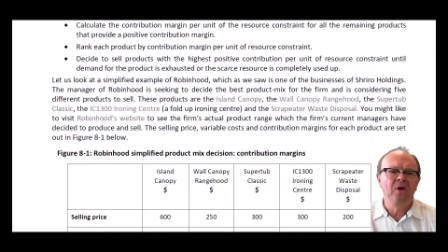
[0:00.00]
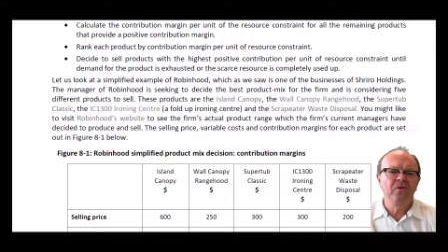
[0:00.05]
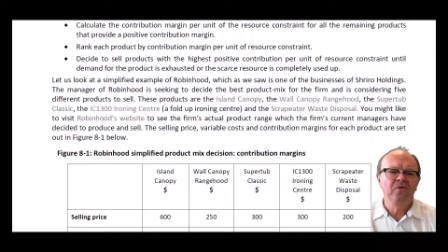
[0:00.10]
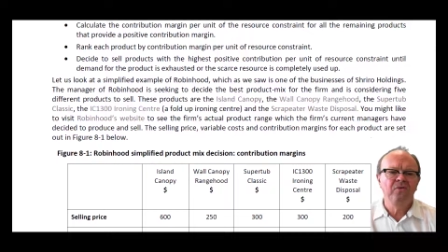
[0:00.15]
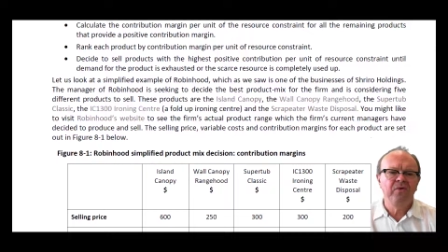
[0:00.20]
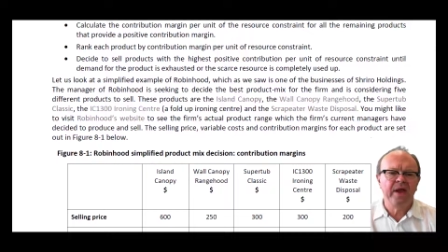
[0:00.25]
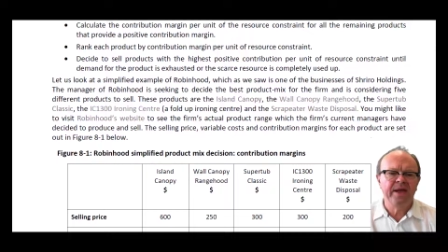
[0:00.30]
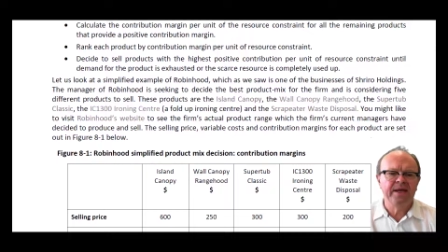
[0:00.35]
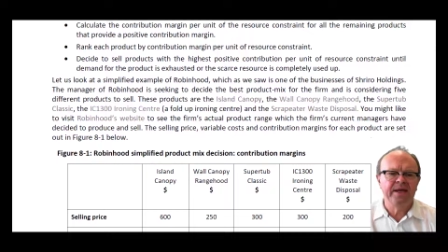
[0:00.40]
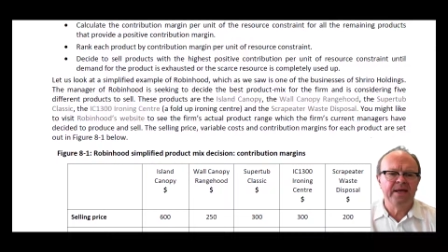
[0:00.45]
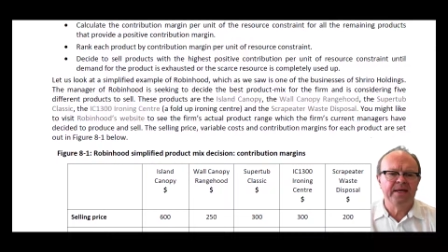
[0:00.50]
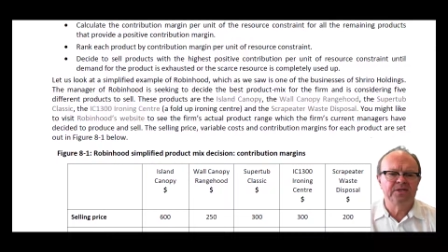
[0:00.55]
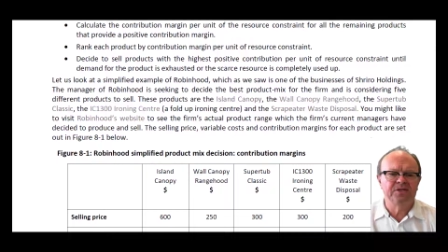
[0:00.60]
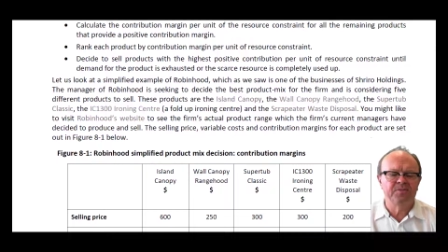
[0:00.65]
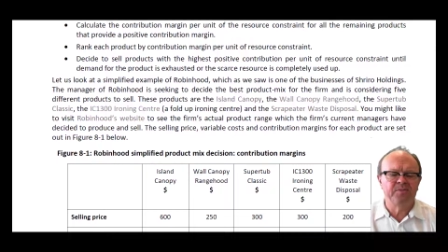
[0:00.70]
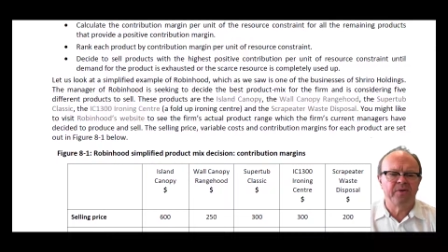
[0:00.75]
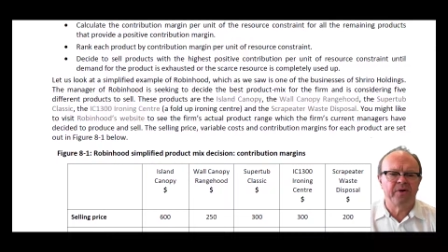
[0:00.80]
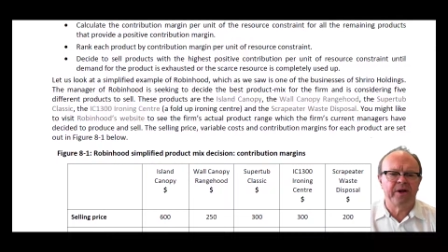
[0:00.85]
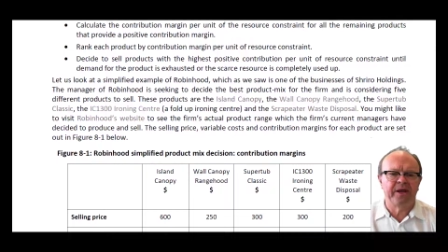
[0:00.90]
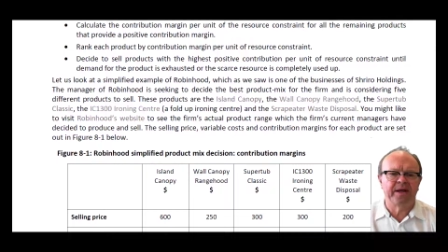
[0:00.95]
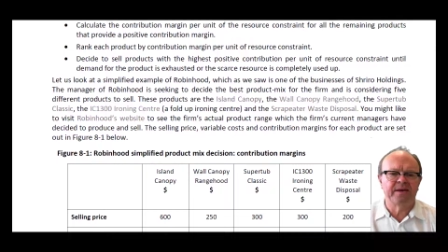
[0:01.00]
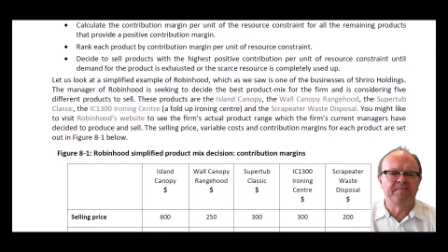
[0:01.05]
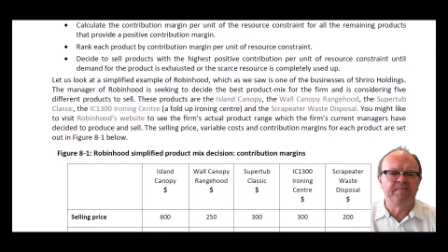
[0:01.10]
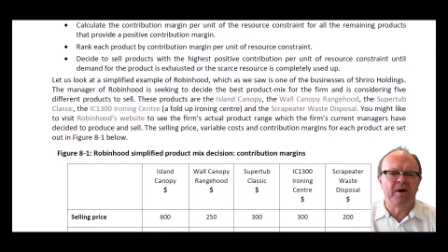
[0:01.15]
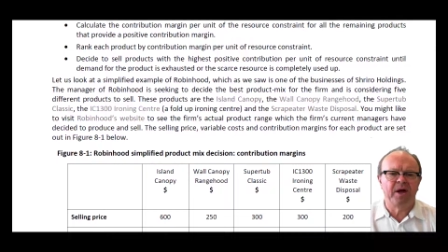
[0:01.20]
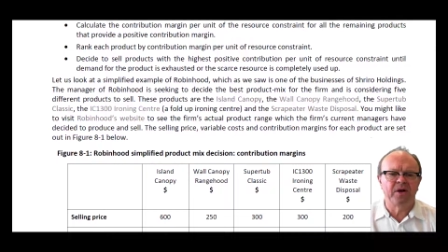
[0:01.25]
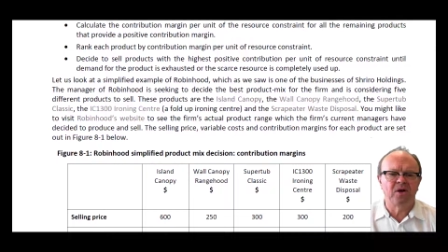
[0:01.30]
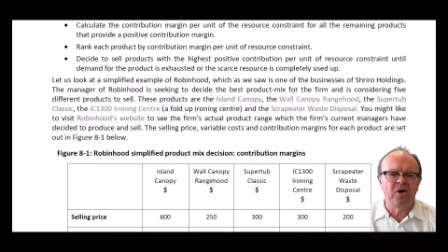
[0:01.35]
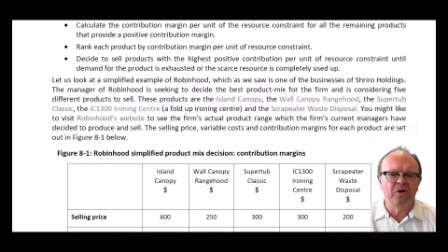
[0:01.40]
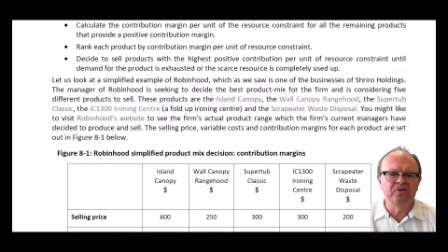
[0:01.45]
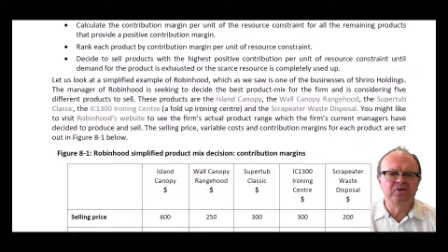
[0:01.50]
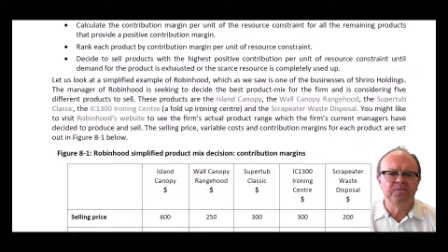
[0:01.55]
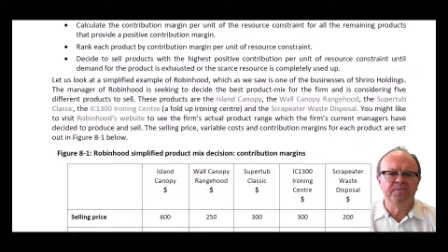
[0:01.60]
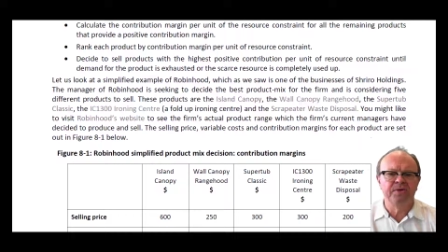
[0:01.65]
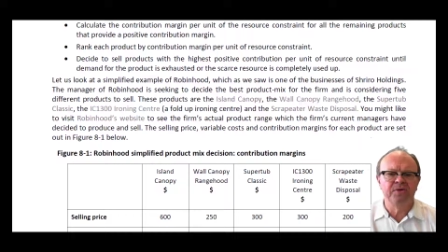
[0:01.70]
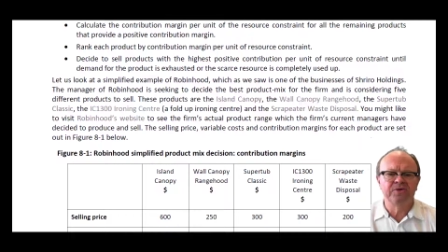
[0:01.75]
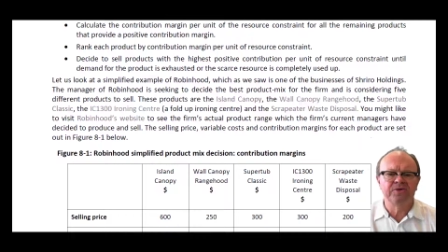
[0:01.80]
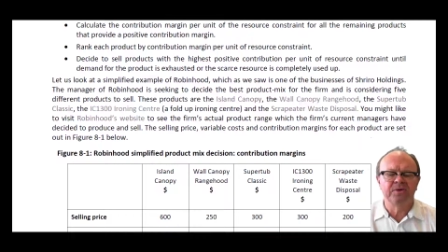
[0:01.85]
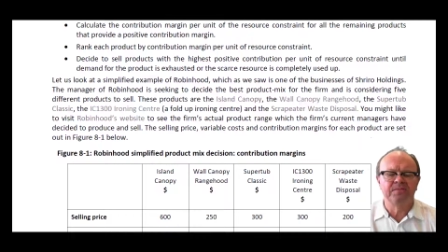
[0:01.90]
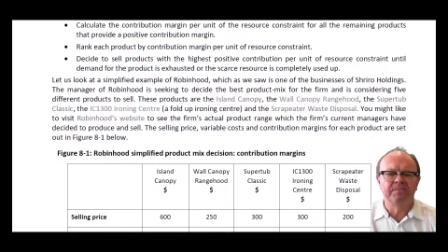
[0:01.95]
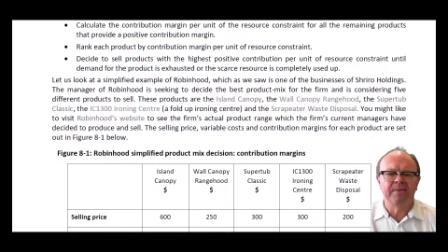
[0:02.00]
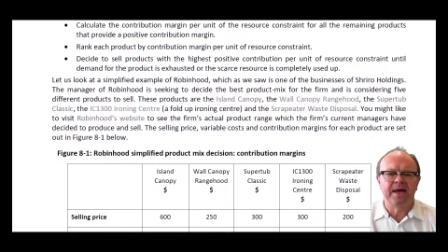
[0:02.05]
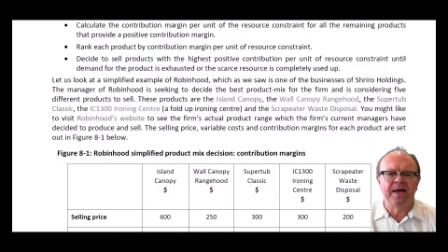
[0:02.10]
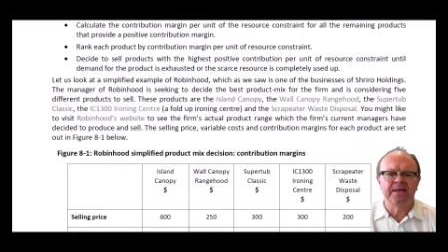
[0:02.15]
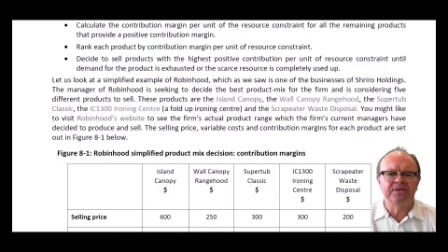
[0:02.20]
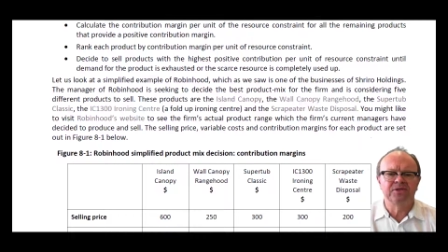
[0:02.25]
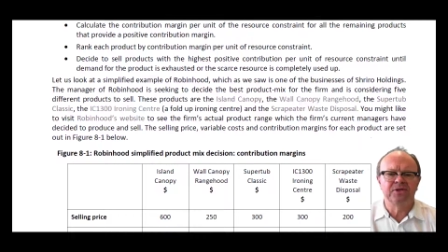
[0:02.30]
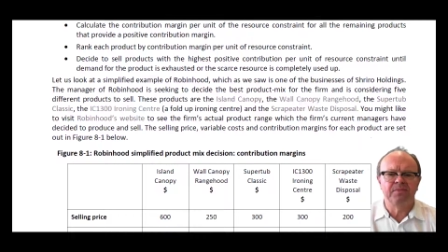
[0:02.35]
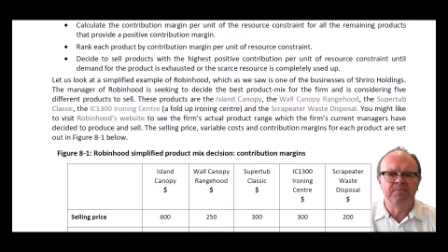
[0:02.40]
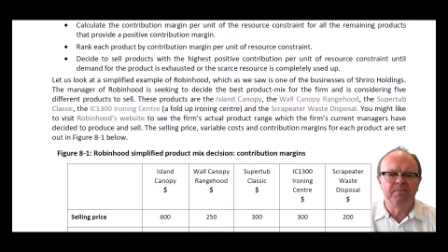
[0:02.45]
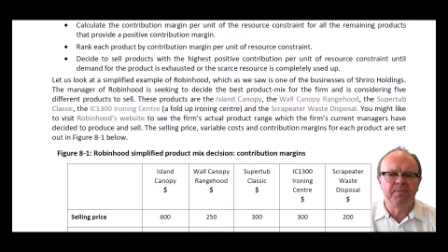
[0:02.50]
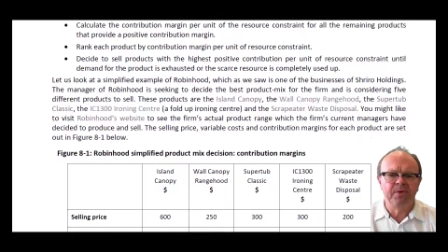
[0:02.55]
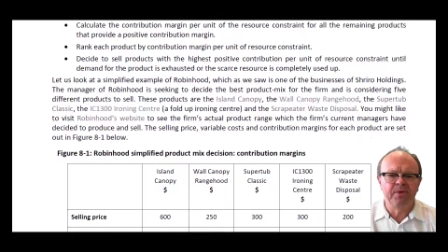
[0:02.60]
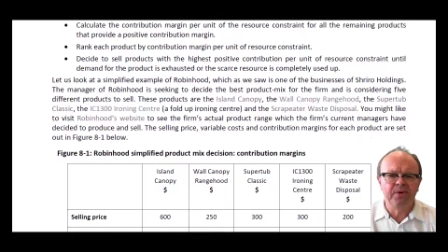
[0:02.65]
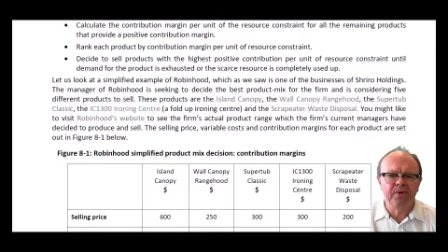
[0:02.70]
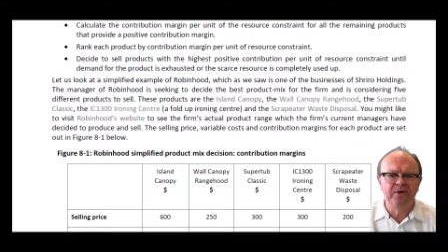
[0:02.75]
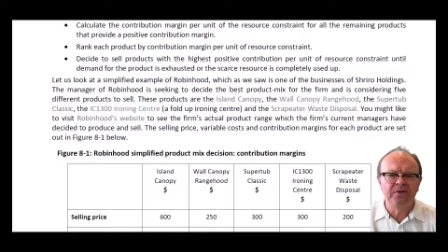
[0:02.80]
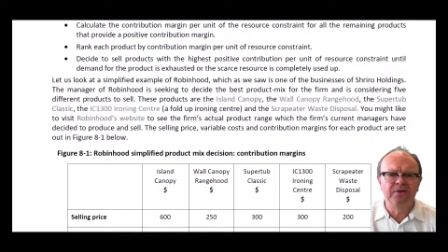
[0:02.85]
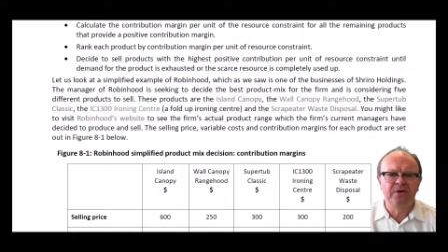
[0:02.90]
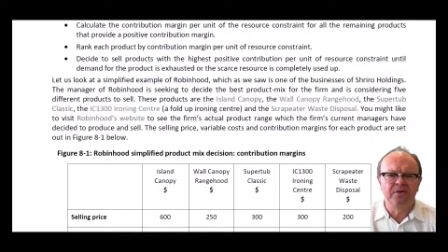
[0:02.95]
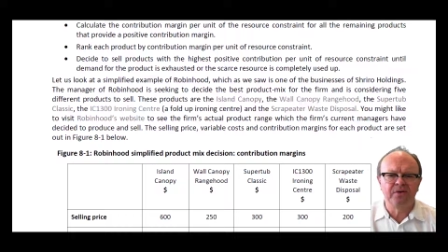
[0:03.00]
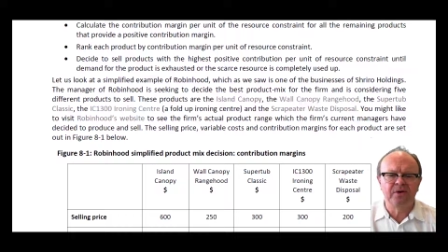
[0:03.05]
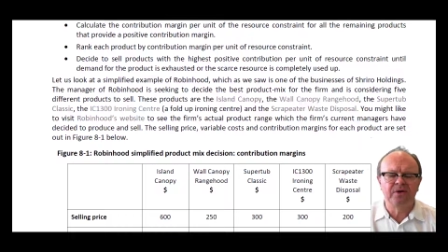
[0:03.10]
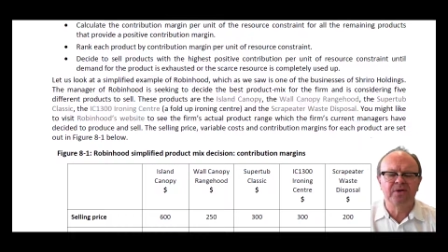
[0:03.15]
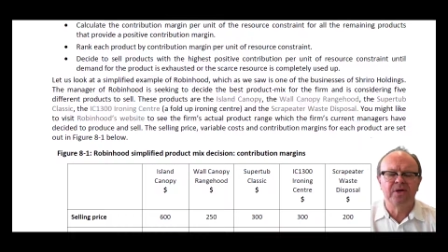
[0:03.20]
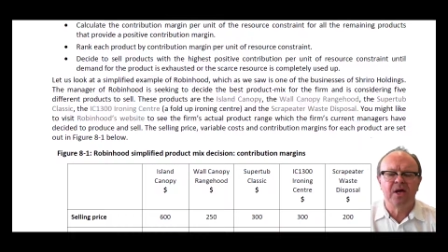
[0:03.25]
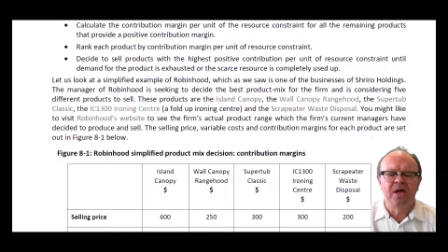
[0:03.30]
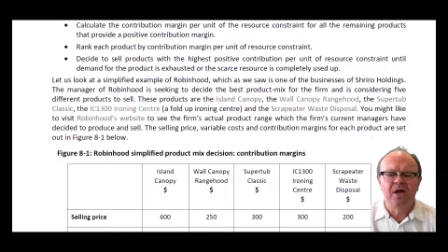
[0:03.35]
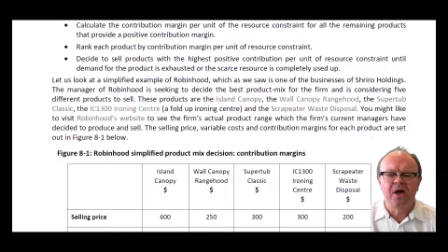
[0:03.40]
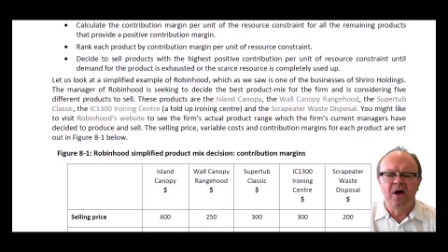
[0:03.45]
Rank each product by contribution margin per unit